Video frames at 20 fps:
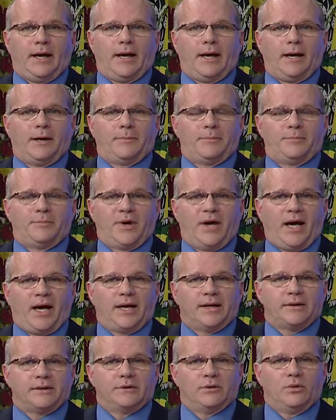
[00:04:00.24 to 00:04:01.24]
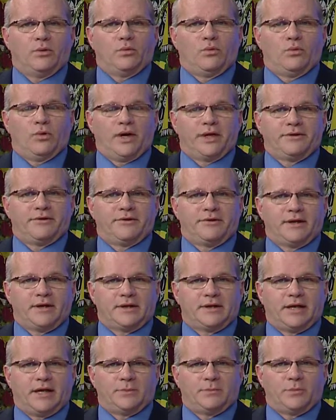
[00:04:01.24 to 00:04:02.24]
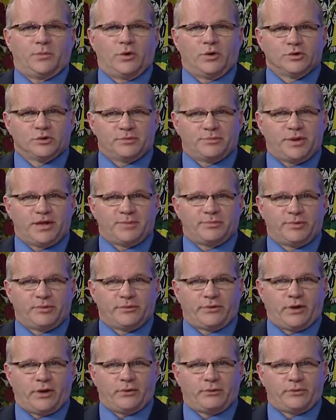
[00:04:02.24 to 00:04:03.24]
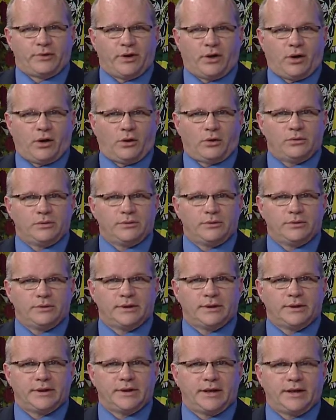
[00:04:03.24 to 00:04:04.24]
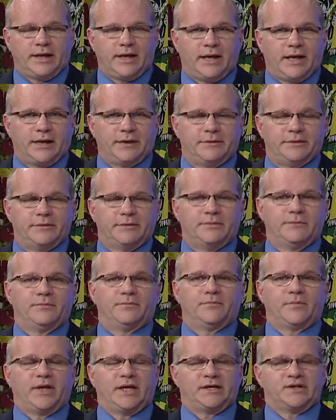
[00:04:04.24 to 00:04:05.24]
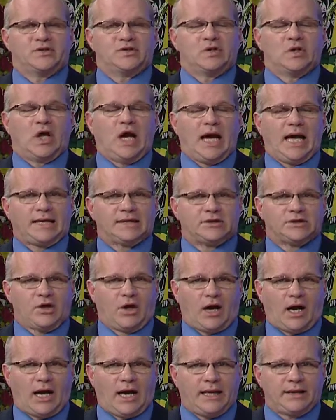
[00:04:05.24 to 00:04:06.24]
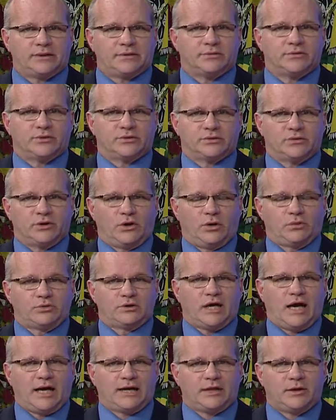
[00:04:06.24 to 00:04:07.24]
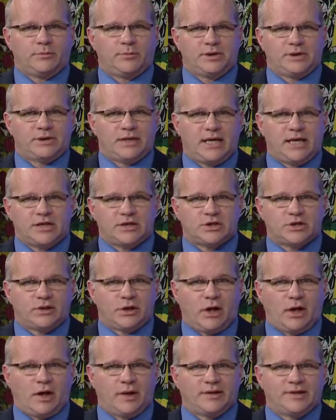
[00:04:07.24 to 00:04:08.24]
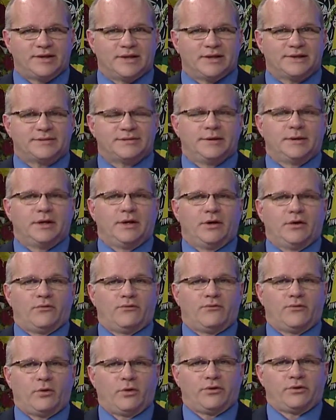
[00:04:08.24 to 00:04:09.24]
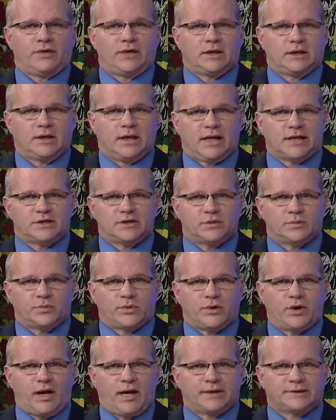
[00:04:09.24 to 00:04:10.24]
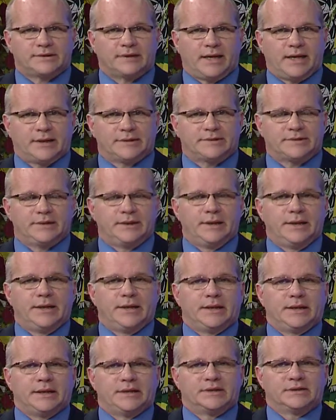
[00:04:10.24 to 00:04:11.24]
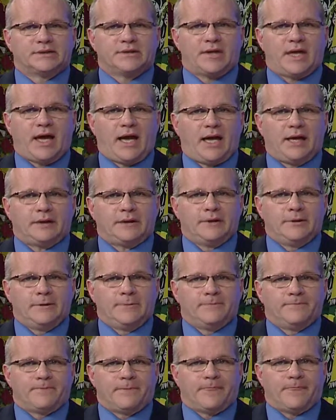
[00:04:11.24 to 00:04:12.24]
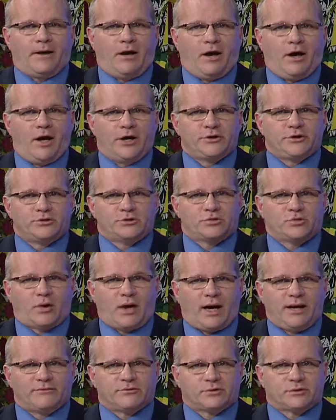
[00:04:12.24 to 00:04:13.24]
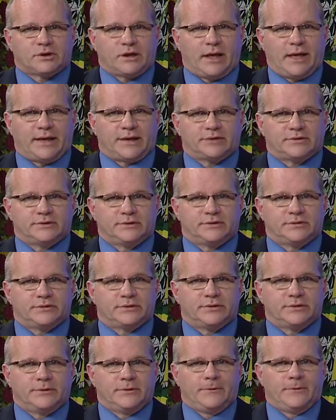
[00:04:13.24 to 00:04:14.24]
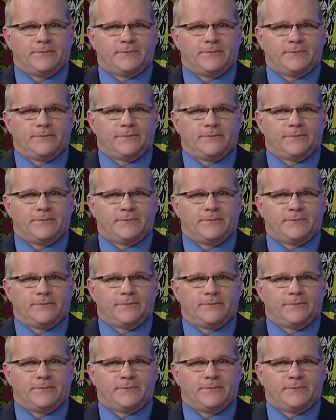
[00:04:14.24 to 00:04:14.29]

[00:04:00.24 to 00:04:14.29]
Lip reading: But one thing that most people don't know, and it's not taught, there's no documentation on this for the election process, is that on your driver's license,